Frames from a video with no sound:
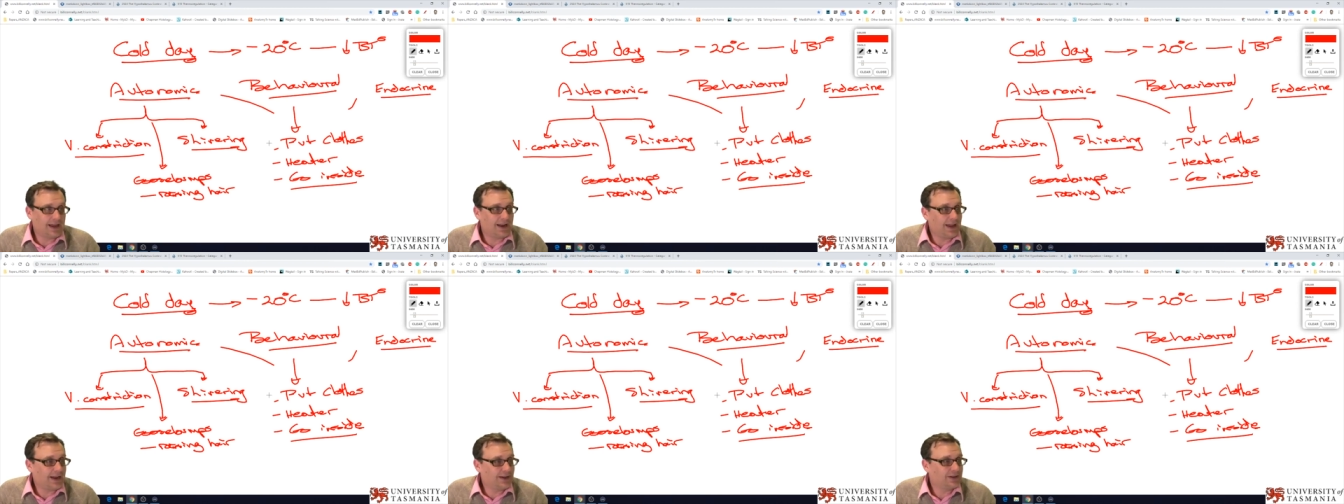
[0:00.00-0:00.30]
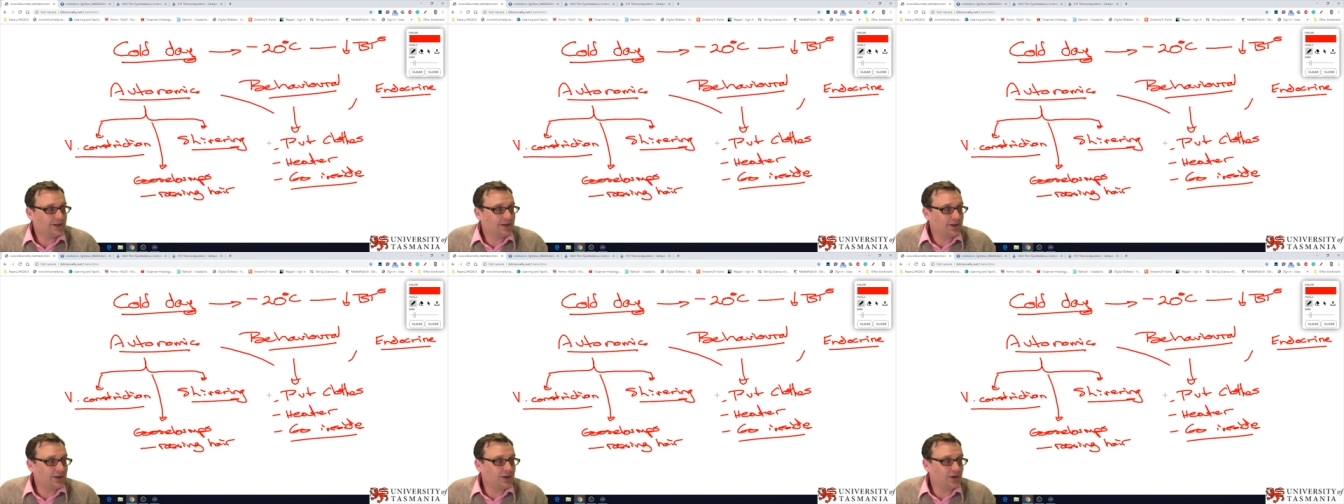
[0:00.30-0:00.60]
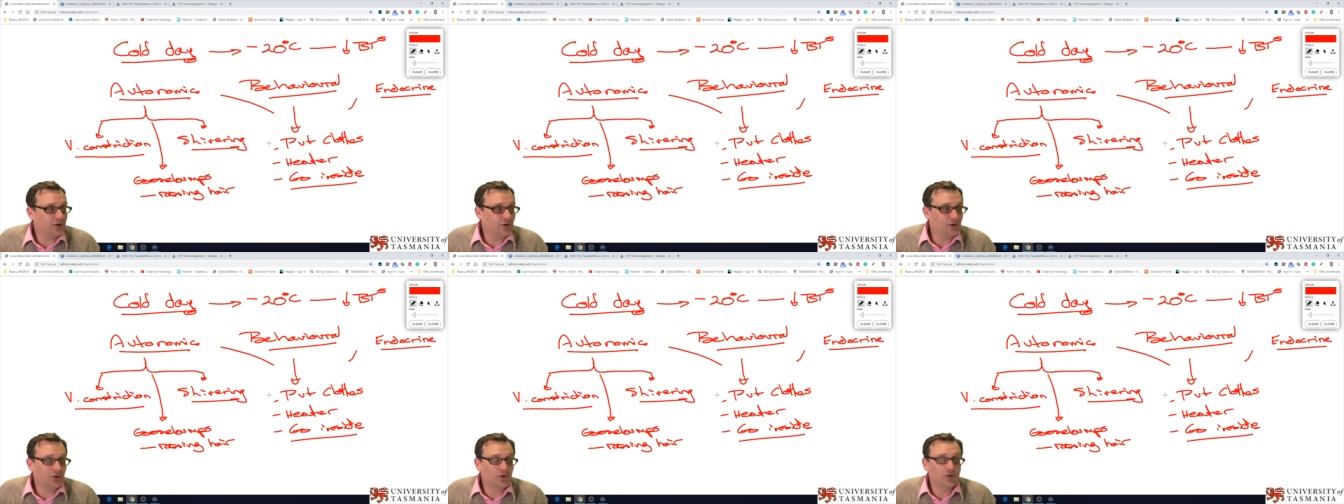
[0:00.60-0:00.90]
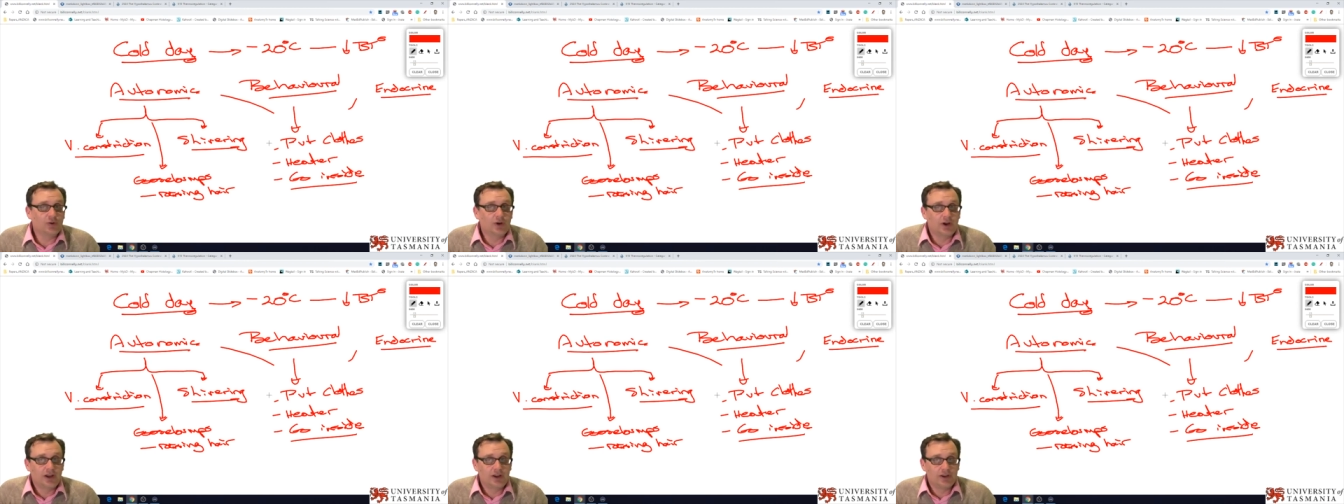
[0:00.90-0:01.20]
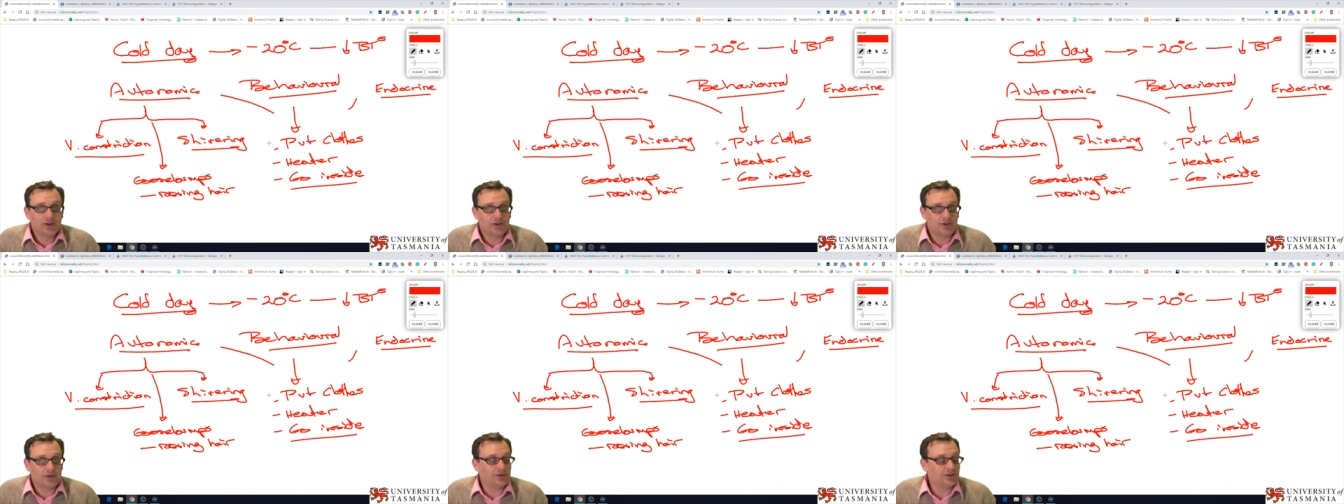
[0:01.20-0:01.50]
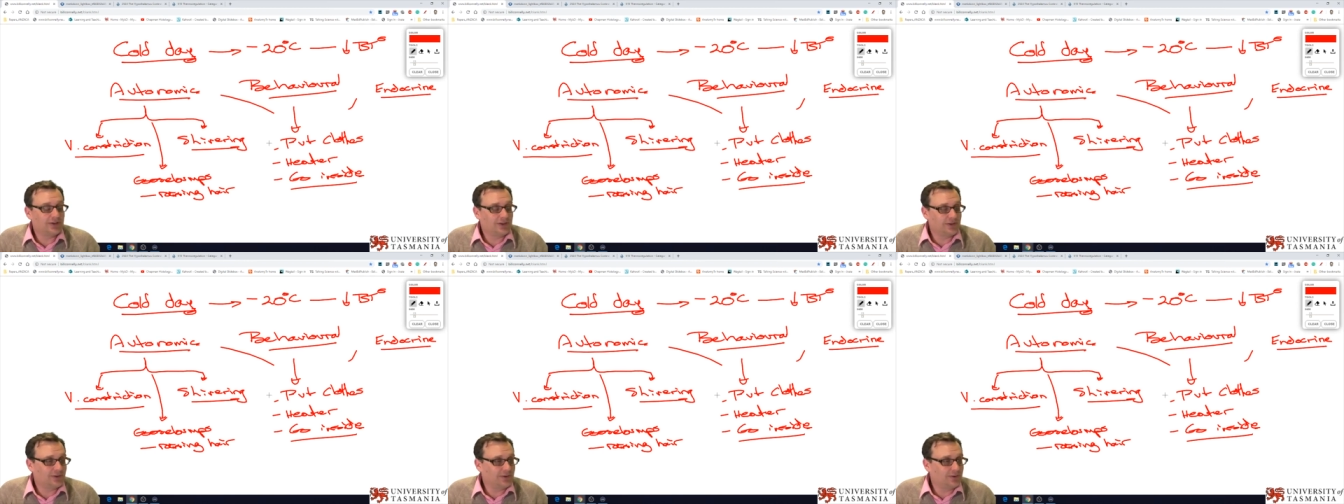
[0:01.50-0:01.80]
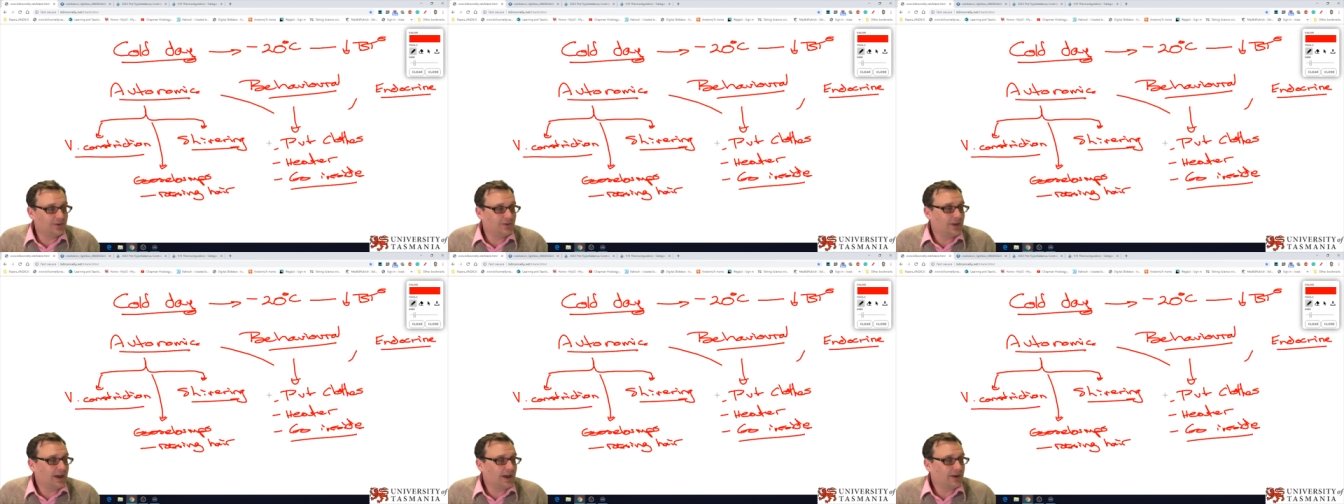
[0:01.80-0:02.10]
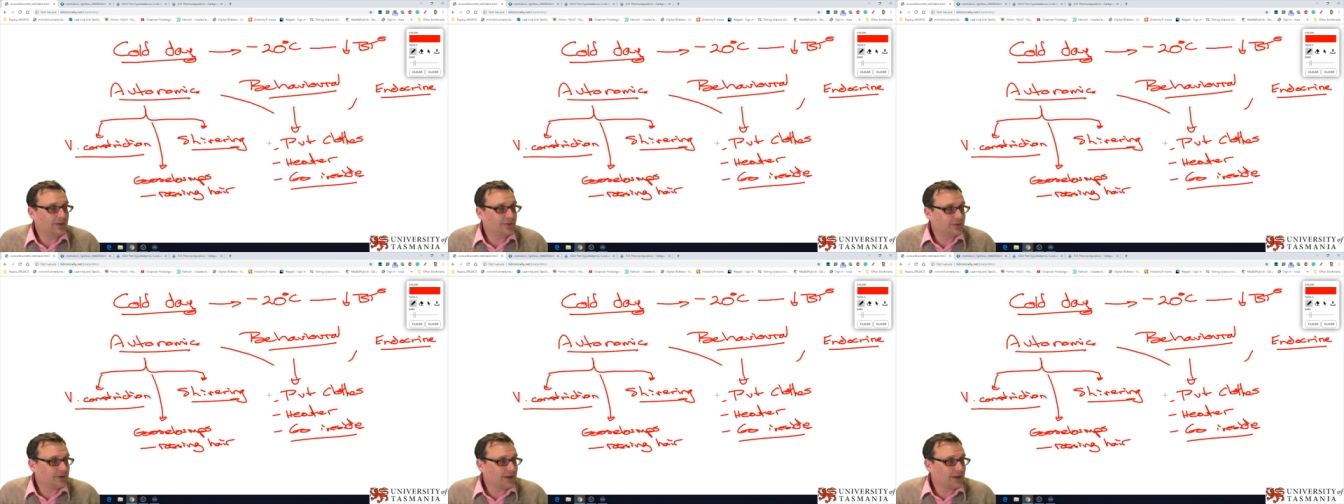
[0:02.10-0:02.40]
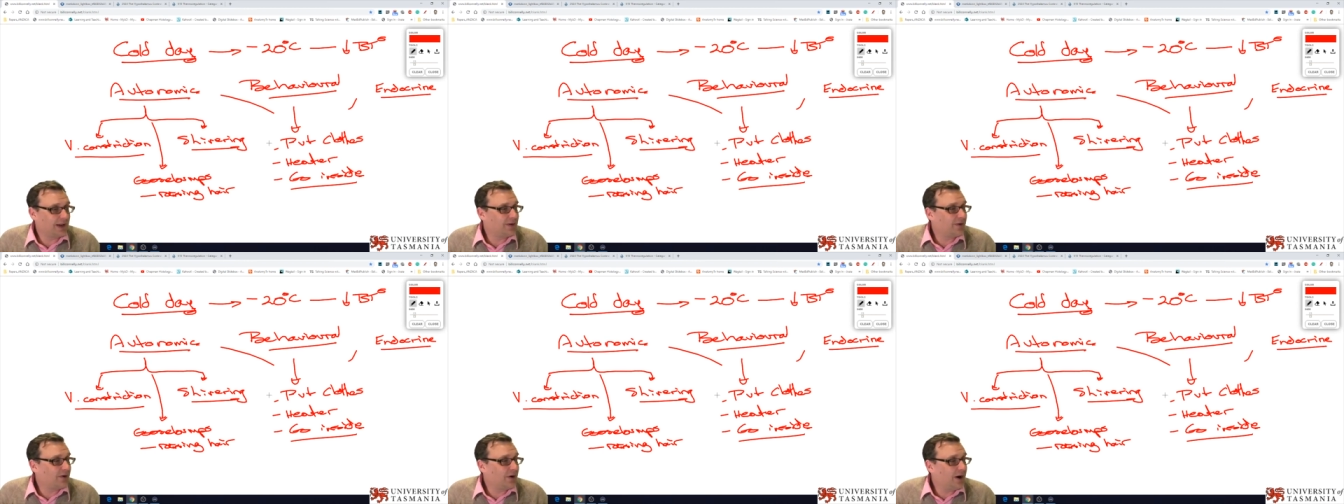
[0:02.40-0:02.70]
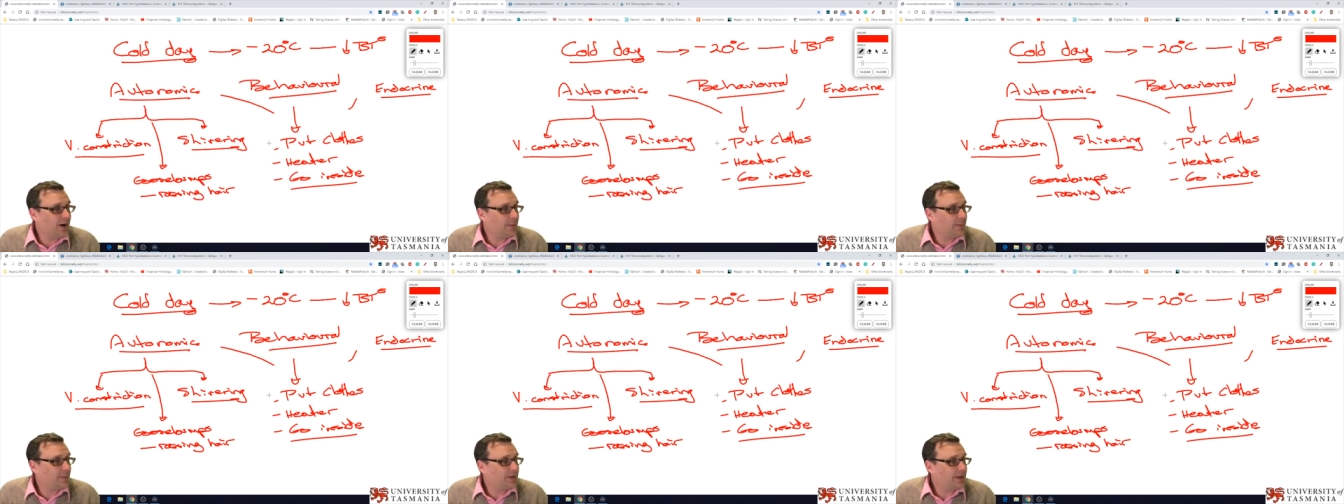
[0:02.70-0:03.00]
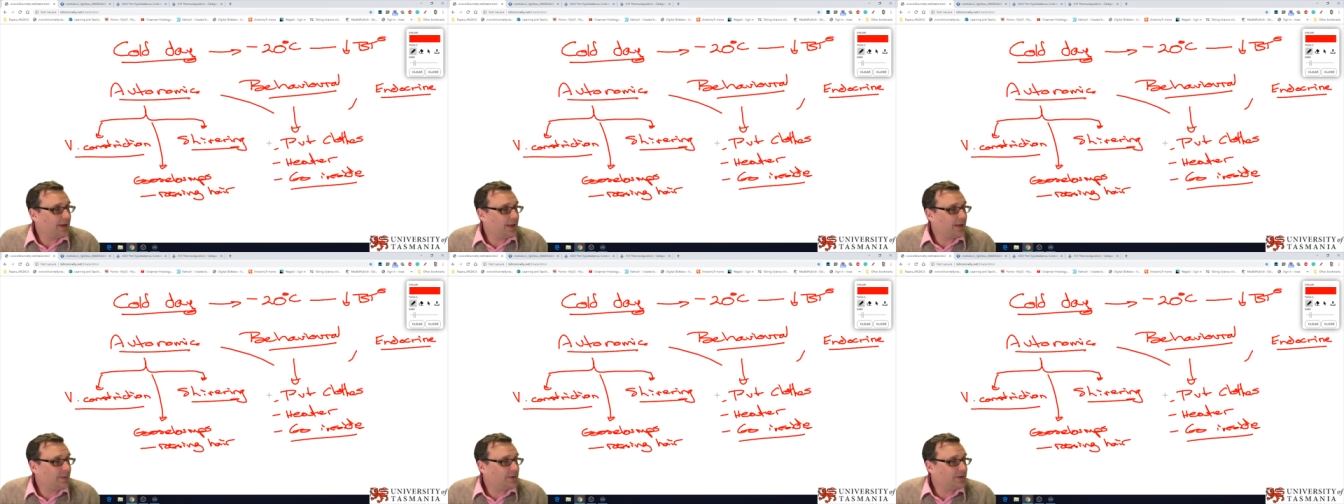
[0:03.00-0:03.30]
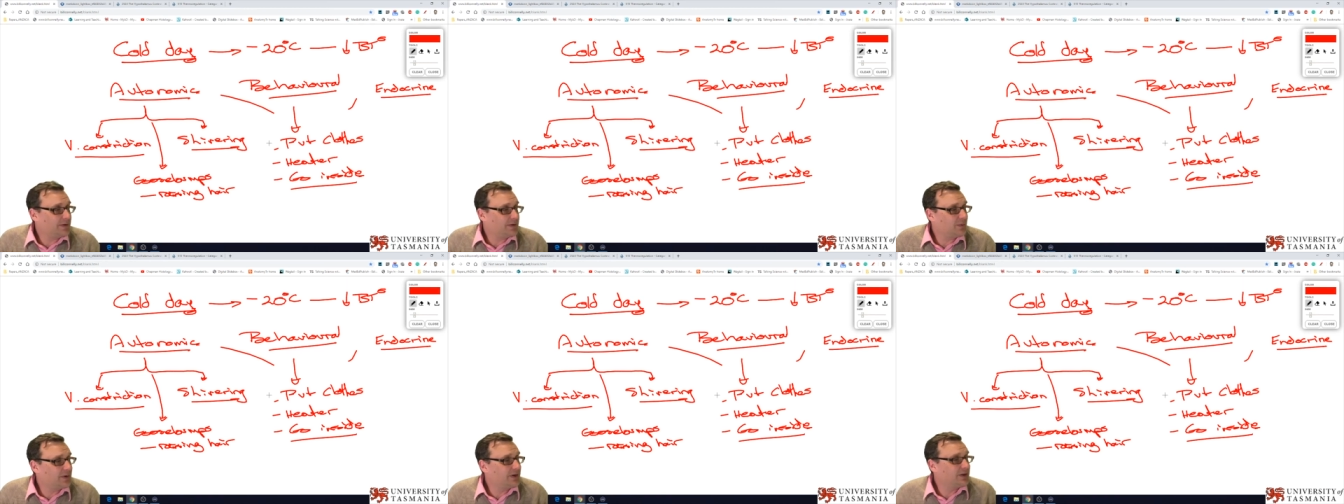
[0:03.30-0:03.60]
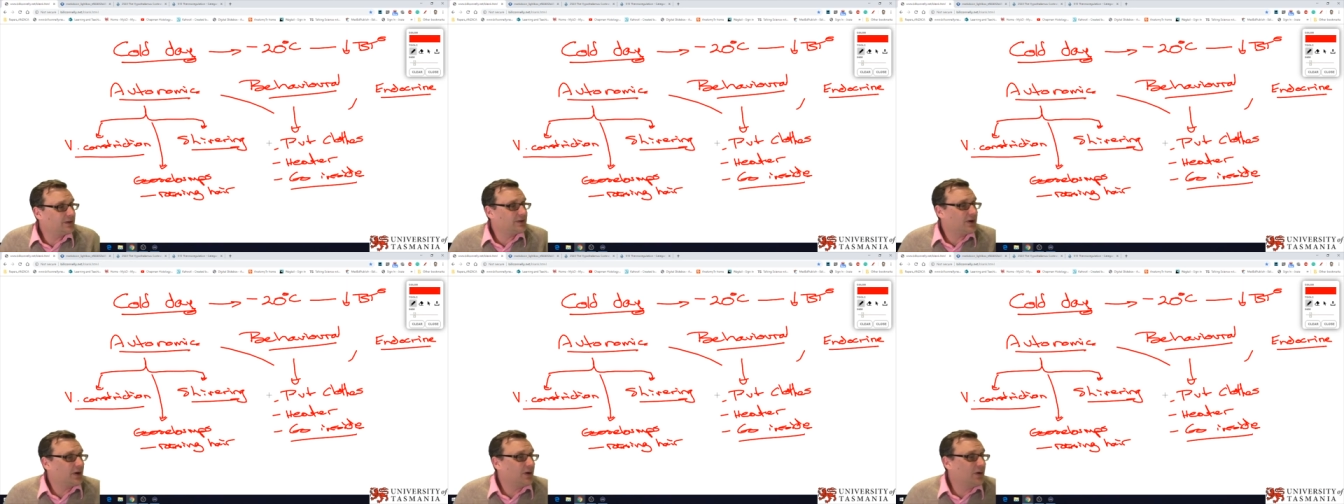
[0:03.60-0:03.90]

Is that actually you choosing to do that, or is that your hypothalamus?